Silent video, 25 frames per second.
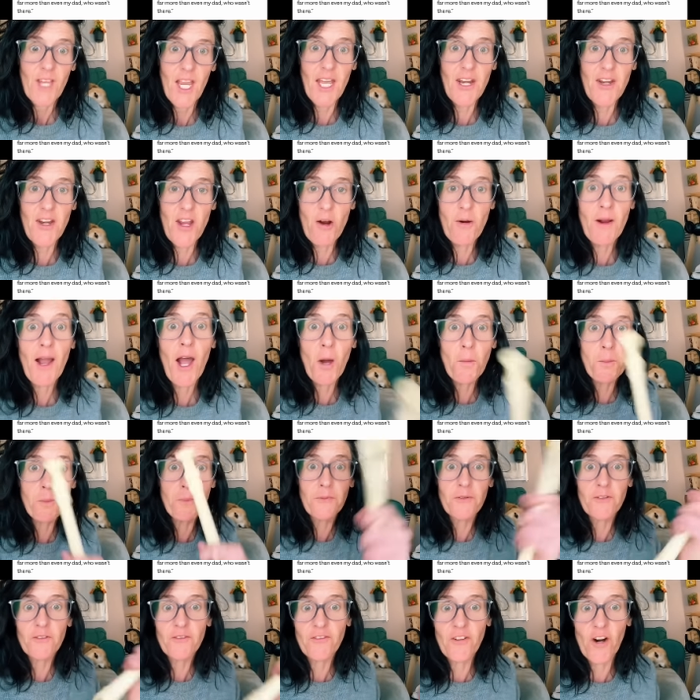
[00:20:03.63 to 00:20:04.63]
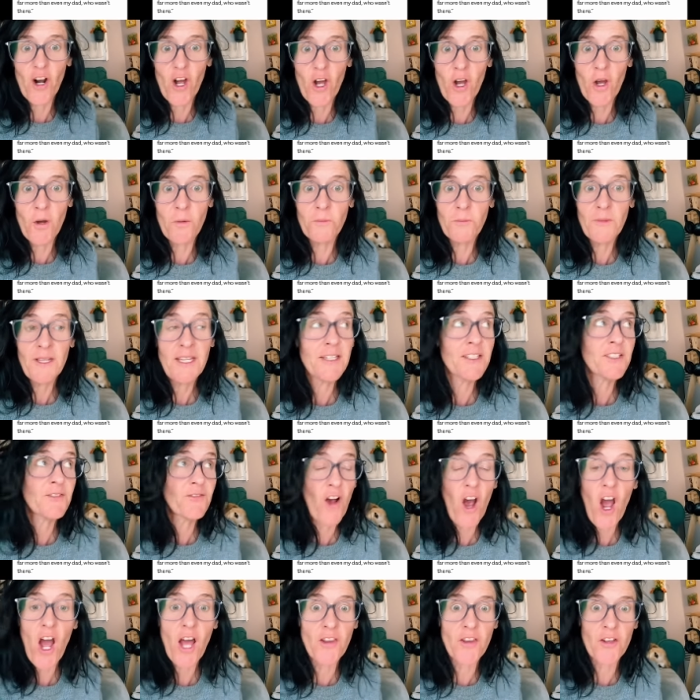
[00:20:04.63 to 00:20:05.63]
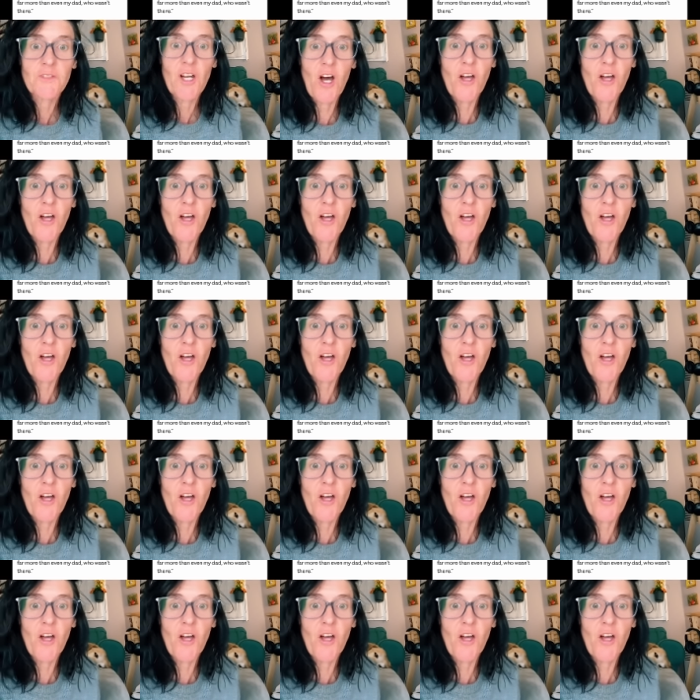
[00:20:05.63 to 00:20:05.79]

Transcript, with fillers: and no help from his father.